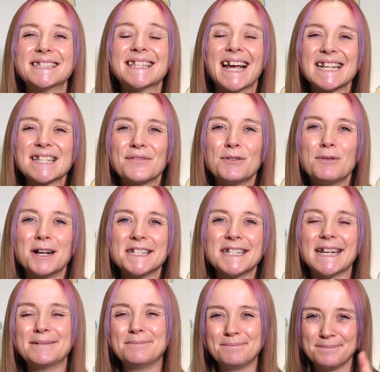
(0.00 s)
Thanks for
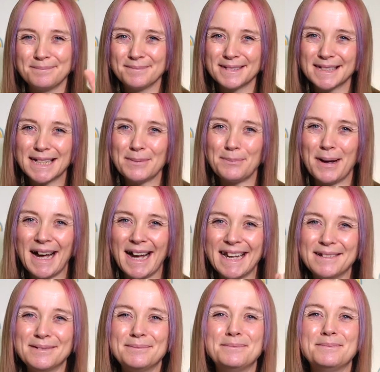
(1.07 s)
watching. Goodbye!